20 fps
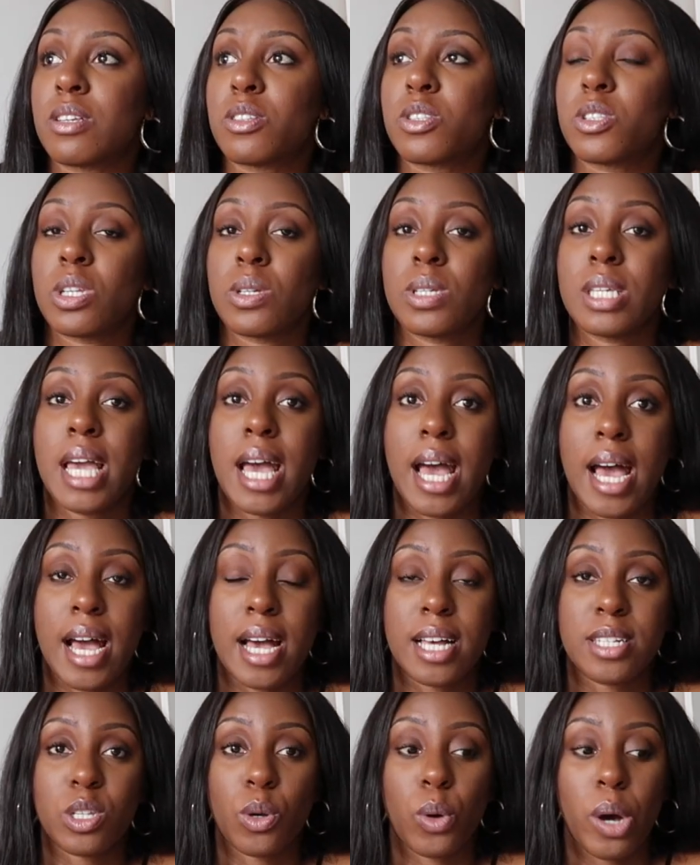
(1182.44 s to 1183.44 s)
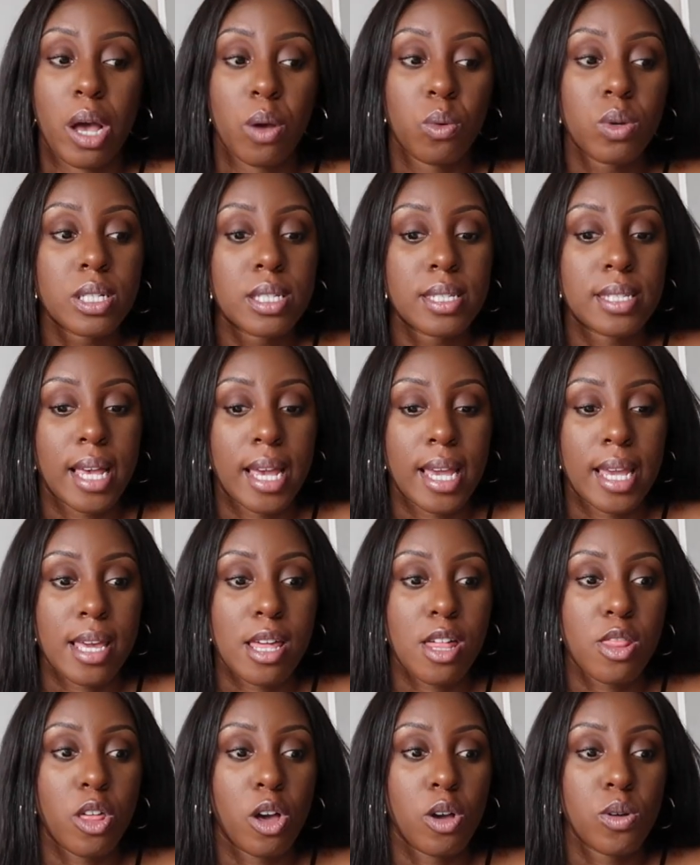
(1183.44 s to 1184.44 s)
So yeah, so I would
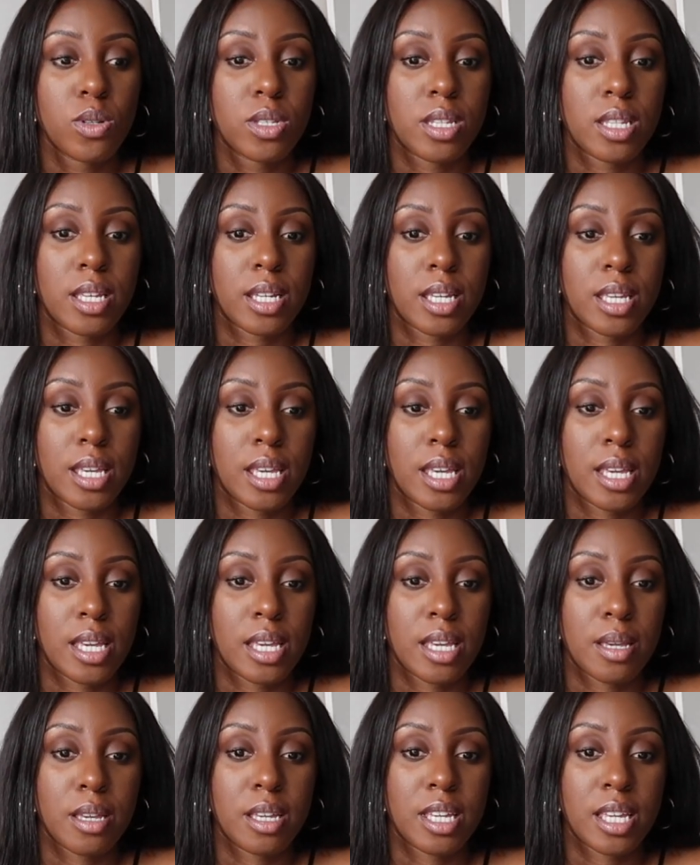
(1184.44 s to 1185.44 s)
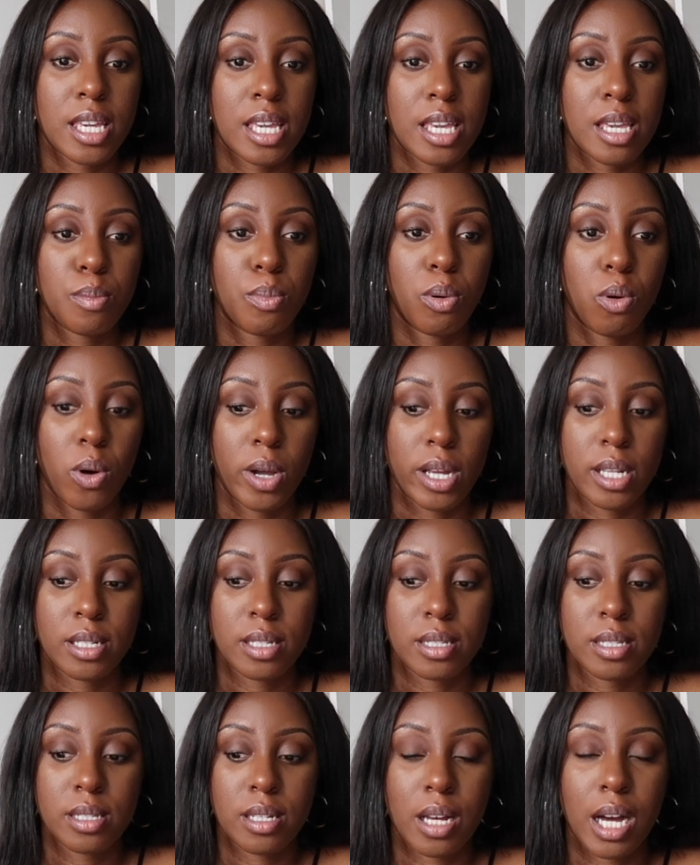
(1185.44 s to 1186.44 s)
say those are the key
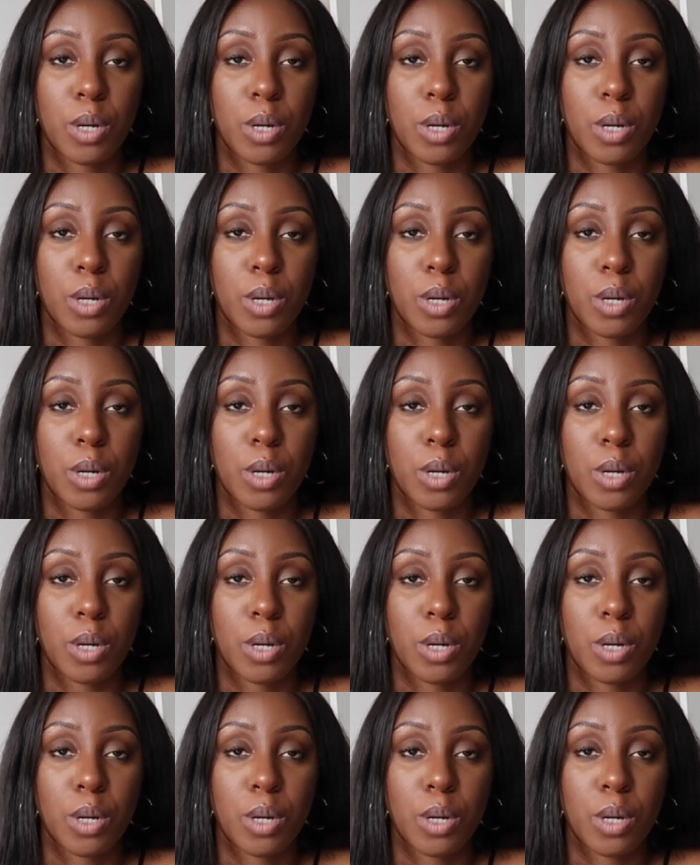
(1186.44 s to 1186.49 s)
points.